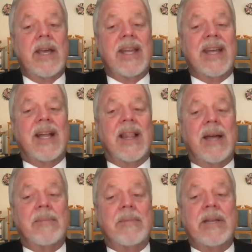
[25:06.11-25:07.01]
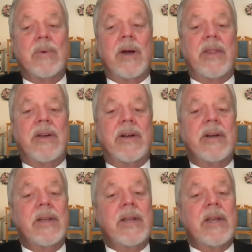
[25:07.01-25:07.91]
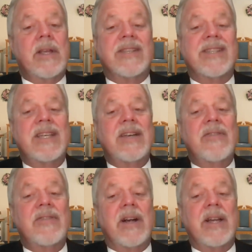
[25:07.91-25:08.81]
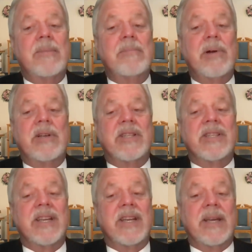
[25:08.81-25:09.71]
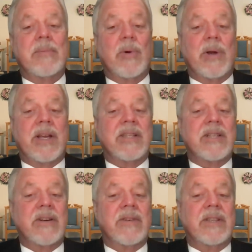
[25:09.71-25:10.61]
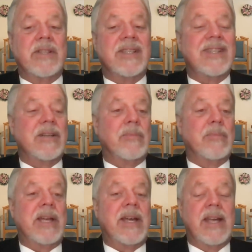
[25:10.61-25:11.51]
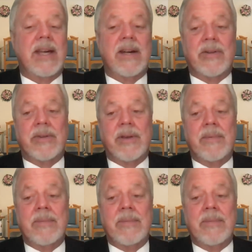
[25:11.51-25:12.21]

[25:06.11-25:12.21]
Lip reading: And in climate weather, to see if our in-person Sunday morning service is still being held.